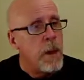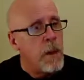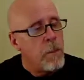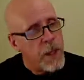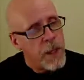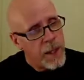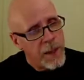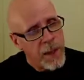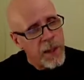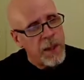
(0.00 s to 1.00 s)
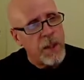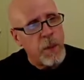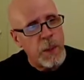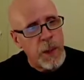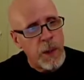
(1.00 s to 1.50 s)
But the other things that
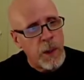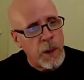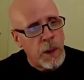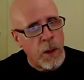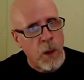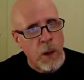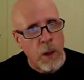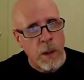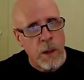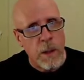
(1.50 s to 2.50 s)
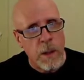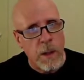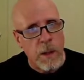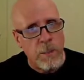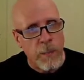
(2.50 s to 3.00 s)
appear are
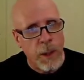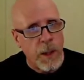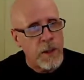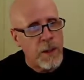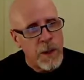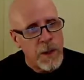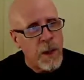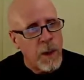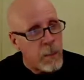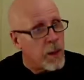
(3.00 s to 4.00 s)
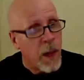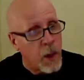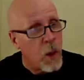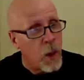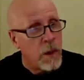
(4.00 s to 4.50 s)
product of some but not
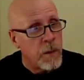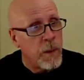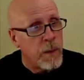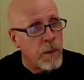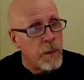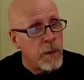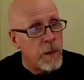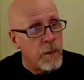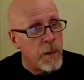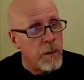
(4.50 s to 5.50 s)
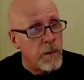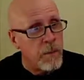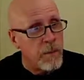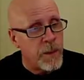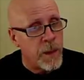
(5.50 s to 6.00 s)
all of
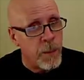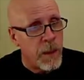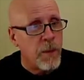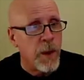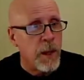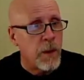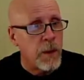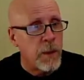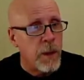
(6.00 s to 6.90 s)
the prime factors.